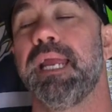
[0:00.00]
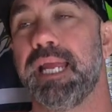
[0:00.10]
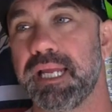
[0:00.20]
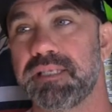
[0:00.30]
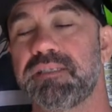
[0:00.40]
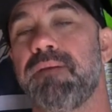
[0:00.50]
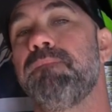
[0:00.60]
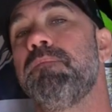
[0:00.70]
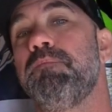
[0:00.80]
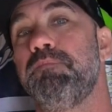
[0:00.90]
it's
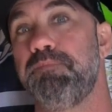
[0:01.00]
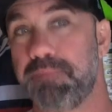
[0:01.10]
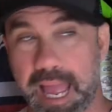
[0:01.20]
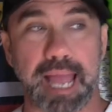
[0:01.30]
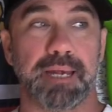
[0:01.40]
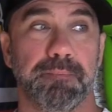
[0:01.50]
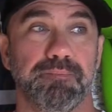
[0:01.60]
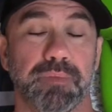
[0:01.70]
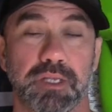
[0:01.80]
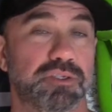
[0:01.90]
bad.
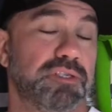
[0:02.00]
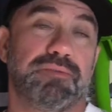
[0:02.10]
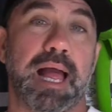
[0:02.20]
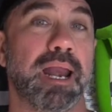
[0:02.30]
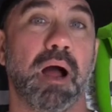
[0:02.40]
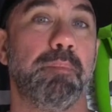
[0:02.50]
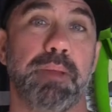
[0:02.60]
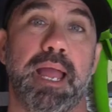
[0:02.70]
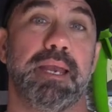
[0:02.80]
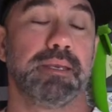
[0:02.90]
It's just flat out
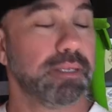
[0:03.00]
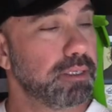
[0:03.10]
bad.